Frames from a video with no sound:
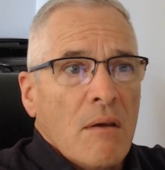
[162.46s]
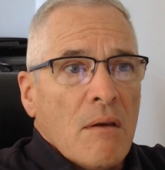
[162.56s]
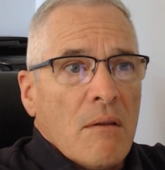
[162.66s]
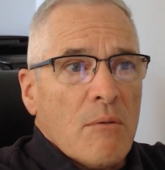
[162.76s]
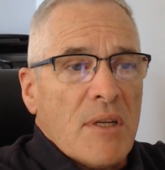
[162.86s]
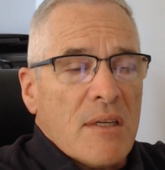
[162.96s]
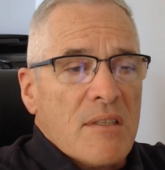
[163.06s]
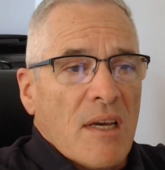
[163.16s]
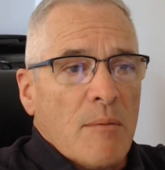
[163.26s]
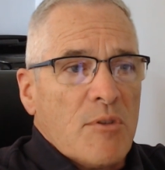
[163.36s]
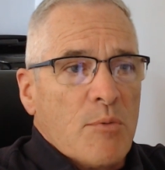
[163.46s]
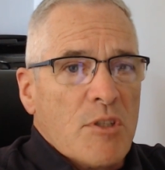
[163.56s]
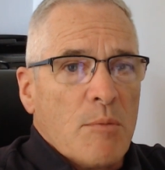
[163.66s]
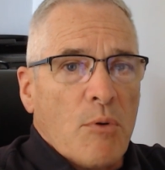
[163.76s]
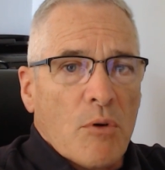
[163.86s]
The reading assignments were
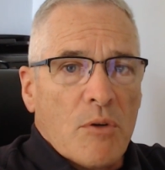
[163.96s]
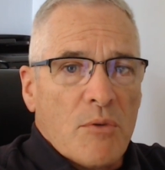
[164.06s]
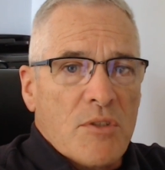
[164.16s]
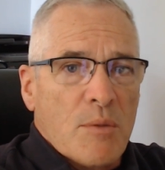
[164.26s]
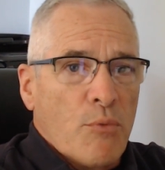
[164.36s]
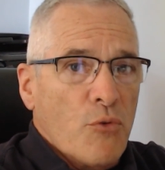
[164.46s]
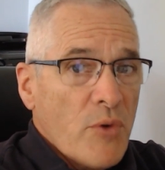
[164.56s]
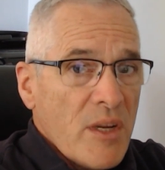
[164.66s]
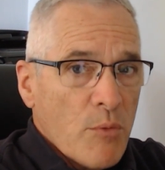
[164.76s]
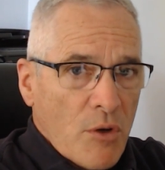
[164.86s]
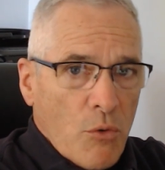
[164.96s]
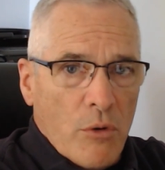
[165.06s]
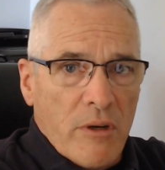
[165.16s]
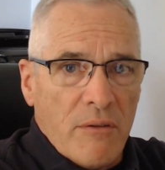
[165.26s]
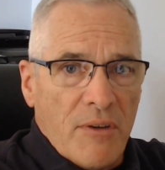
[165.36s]
supported with some
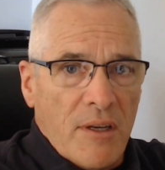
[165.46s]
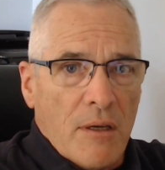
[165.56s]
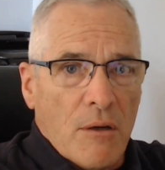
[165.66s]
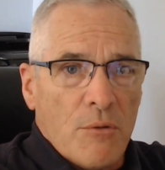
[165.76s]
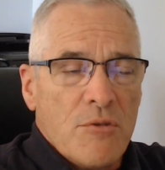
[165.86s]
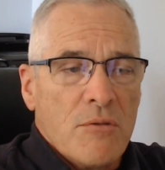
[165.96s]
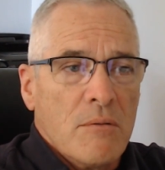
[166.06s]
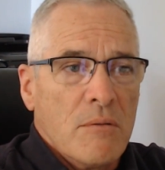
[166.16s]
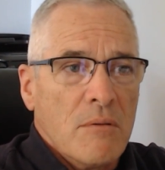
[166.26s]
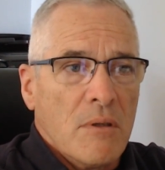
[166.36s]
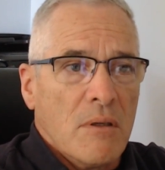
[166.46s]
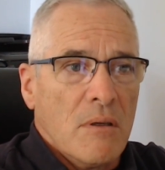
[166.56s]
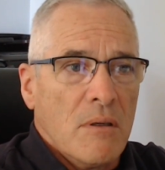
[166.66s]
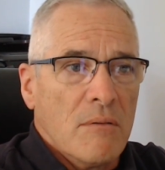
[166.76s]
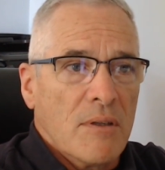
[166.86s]
pre-recorded videos
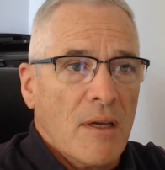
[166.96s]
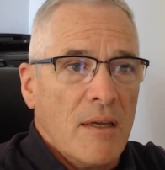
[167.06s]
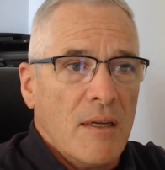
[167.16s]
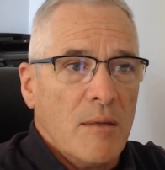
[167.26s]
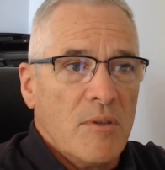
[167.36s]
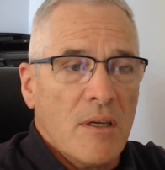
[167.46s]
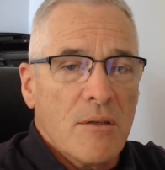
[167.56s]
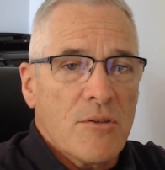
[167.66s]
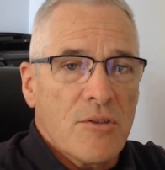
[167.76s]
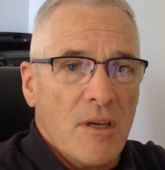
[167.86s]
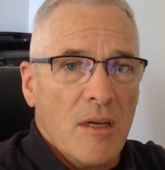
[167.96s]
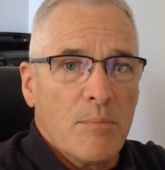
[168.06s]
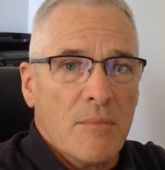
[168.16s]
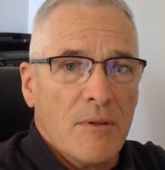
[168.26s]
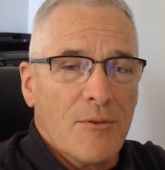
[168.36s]
of a guy named Dennis Shep.
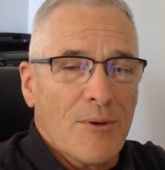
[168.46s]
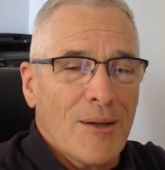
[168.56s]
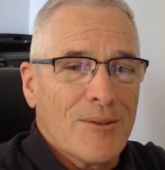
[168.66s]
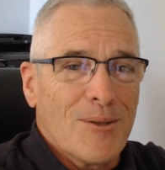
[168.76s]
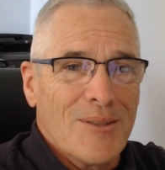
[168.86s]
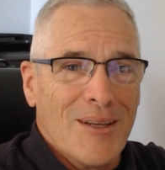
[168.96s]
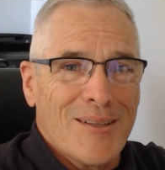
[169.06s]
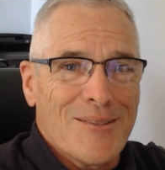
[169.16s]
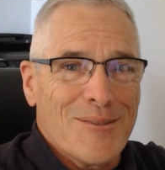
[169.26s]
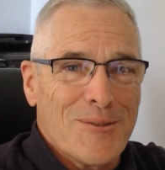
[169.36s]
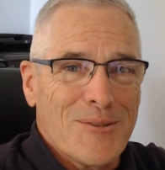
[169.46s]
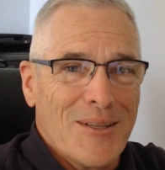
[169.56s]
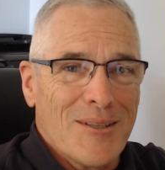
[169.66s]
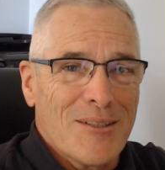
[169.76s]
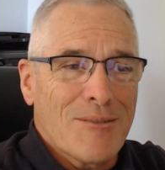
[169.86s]
If you're out there, Dennis, and you see
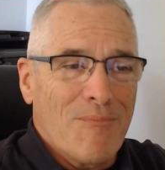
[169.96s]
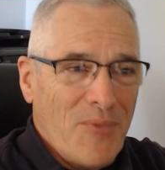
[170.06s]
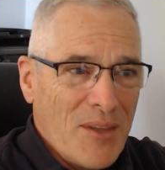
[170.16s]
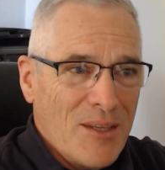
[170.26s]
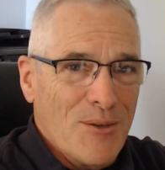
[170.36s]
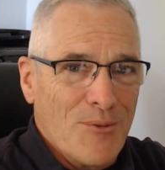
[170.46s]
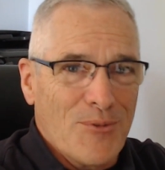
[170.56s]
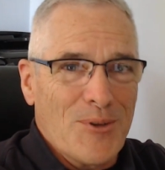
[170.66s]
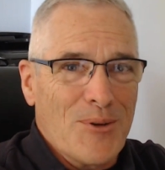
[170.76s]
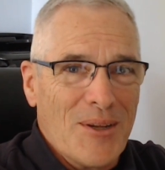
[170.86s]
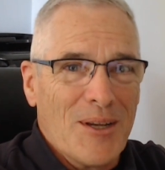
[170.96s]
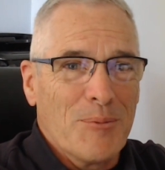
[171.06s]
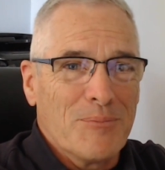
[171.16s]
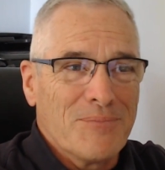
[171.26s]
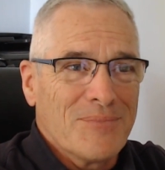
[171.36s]
this, thank you for your
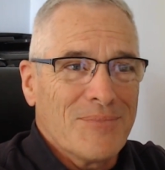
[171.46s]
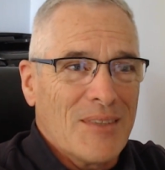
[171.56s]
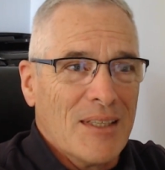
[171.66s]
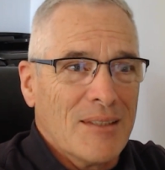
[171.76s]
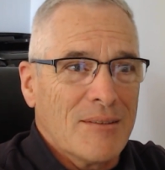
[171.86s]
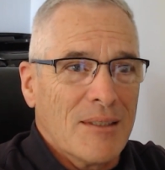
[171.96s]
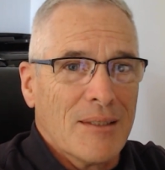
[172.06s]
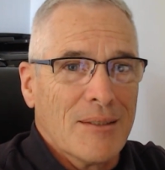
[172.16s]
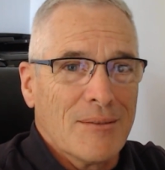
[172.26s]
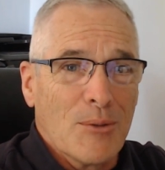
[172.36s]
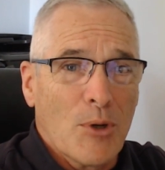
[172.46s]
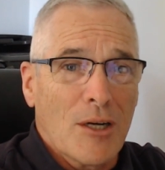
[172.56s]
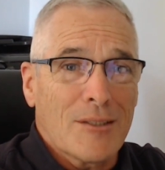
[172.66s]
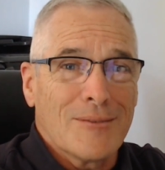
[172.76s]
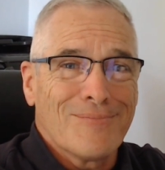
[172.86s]
help. It
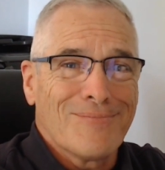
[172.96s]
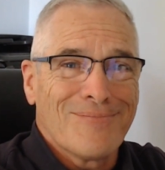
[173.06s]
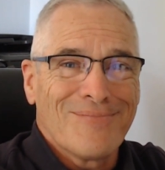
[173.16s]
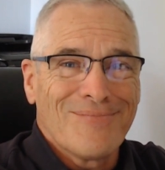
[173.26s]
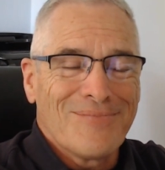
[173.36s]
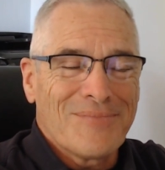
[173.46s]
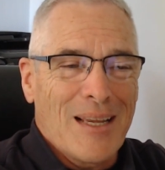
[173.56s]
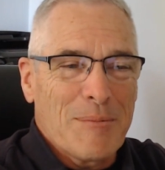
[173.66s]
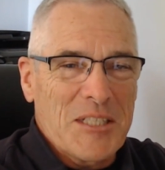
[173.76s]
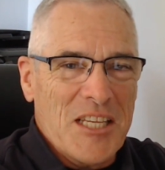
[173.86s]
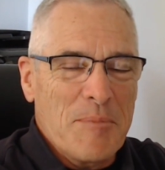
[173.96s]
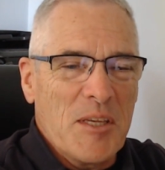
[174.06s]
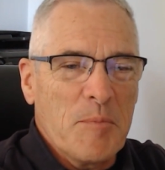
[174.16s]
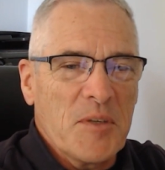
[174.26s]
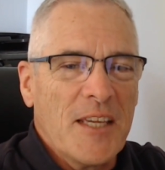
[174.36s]
worked. Got my
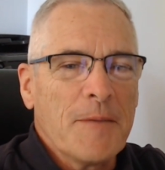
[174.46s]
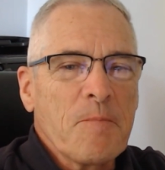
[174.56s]
CPP.